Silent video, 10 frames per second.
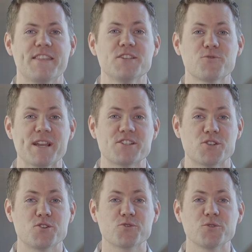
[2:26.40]
This range
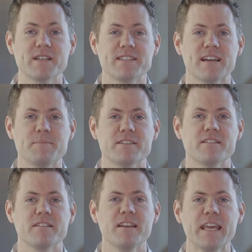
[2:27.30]
is truly top
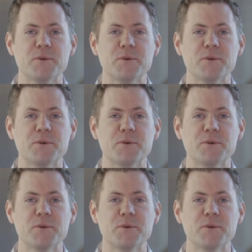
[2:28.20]
tier